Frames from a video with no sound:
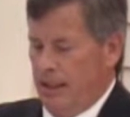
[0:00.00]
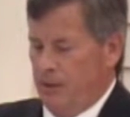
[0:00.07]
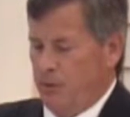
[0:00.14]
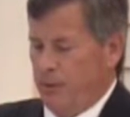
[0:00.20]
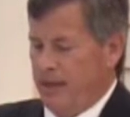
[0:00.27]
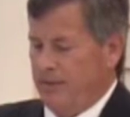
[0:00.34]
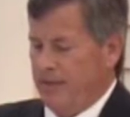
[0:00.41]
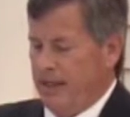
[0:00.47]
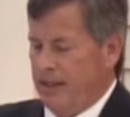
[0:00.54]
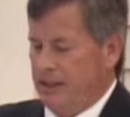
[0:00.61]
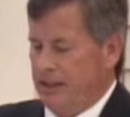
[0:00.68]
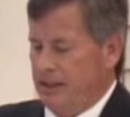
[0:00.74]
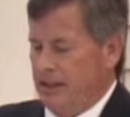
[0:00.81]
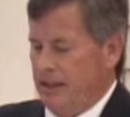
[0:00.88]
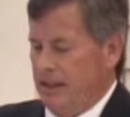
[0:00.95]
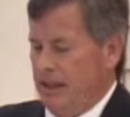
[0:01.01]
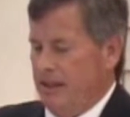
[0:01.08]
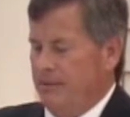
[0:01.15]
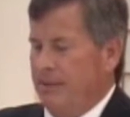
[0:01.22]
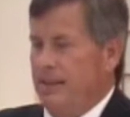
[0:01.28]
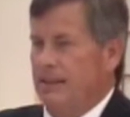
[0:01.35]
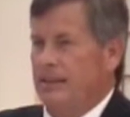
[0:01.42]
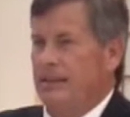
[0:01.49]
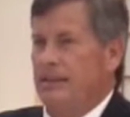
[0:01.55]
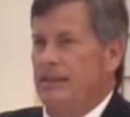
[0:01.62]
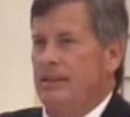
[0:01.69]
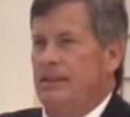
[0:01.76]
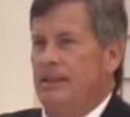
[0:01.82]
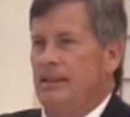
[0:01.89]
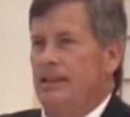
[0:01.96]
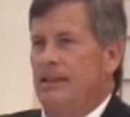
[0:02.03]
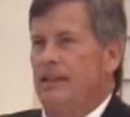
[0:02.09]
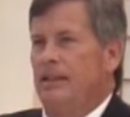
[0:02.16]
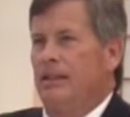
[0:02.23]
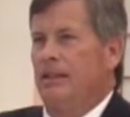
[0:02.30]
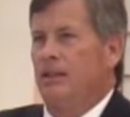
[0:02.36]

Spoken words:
renovation of an existing